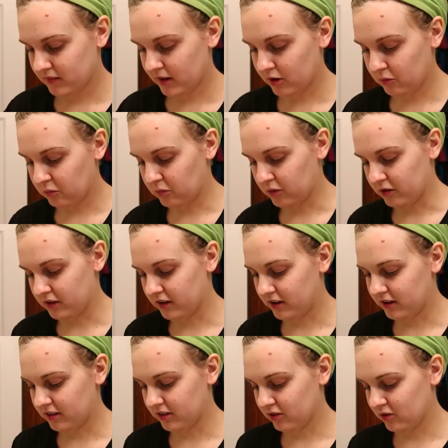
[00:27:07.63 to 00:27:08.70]
I'm
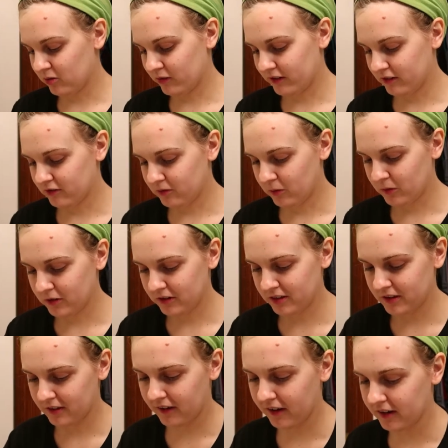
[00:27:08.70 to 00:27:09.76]
working the
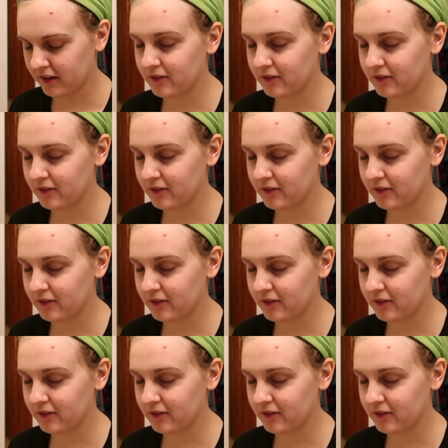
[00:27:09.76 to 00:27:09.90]
24th again.